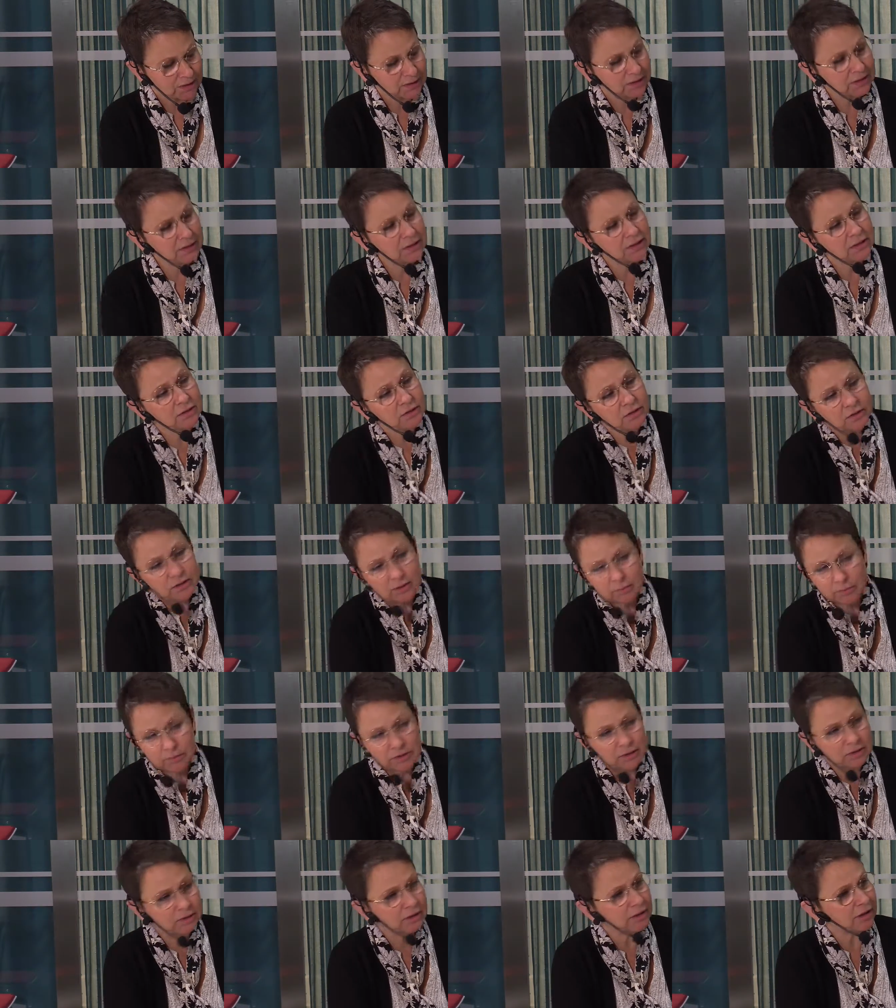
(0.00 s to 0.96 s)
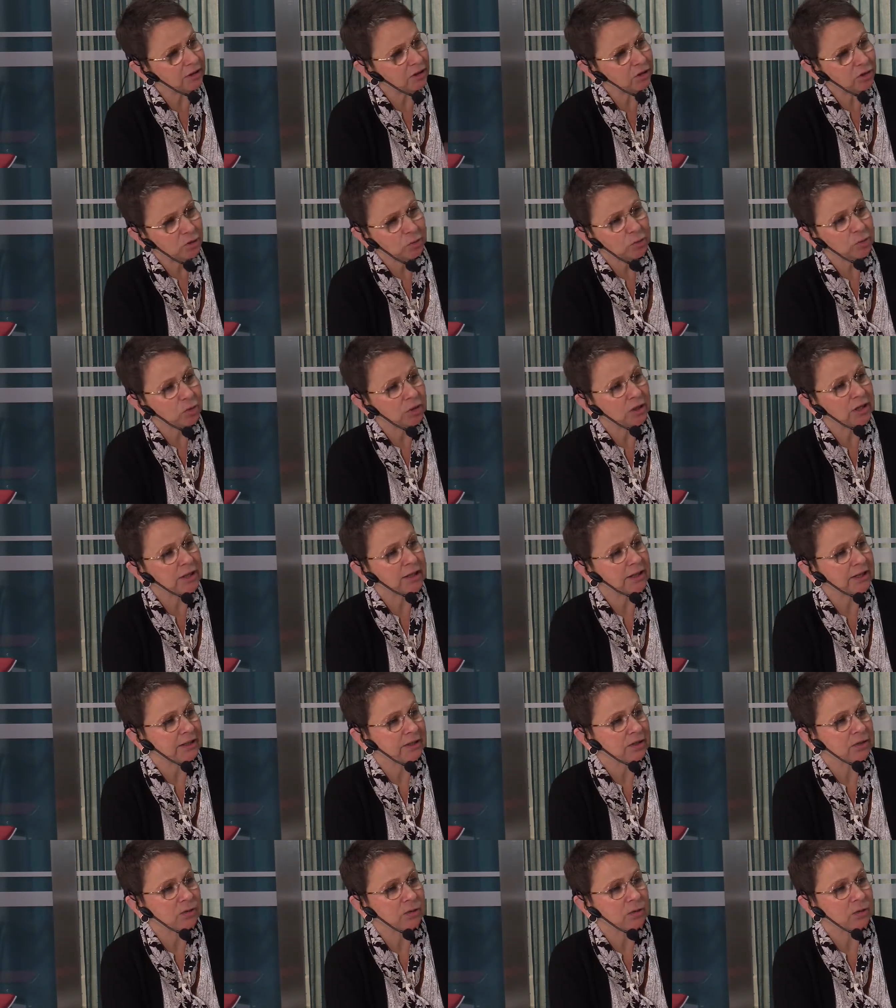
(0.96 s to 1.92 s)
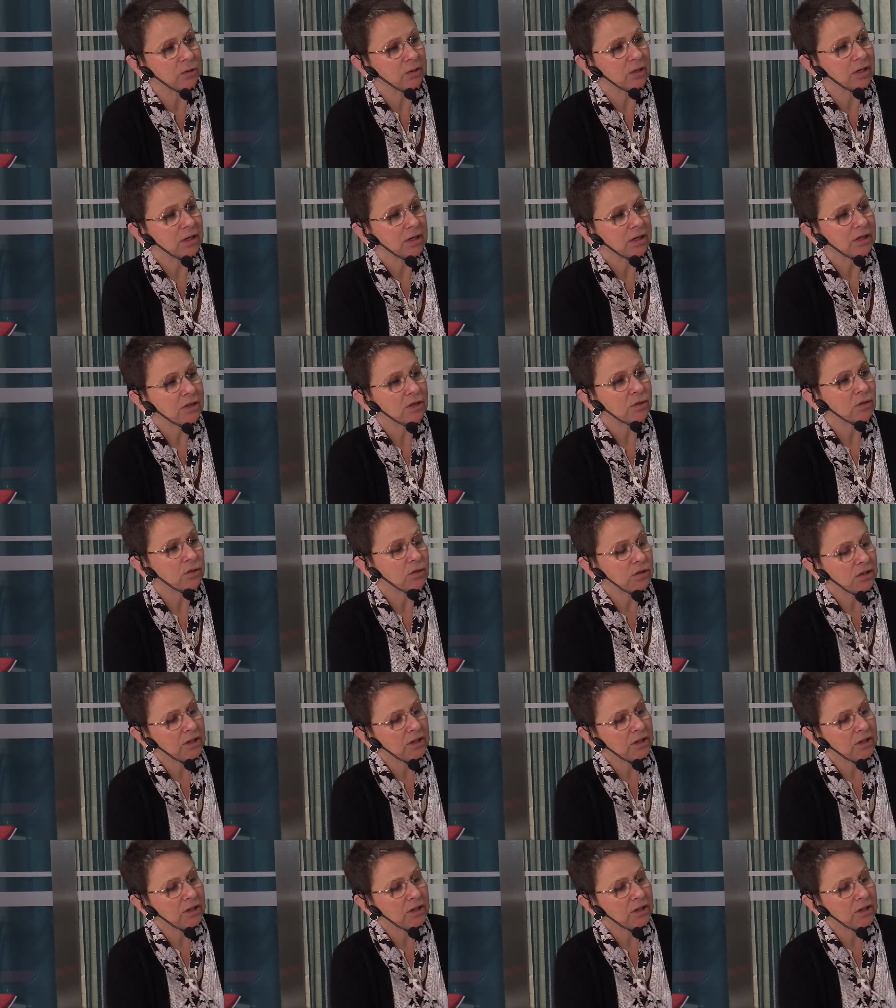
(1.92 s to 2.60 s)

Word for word: Mm -hmm. Is there something that you would like to to